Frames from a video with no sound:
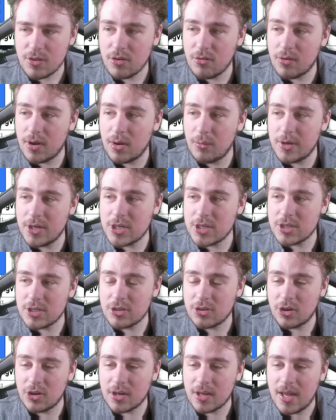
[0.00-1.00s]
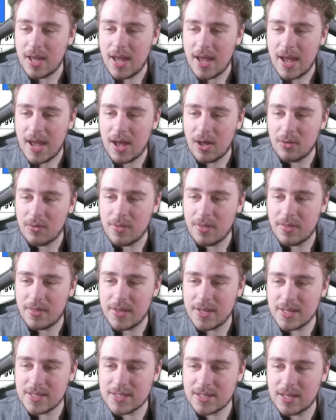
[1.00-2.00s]
right? We just took out
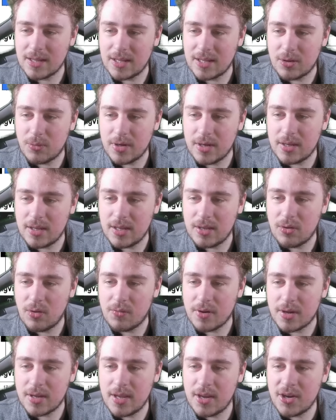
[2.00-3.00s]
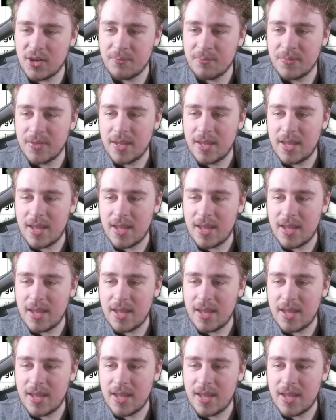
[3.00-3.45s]
this liquidity over here,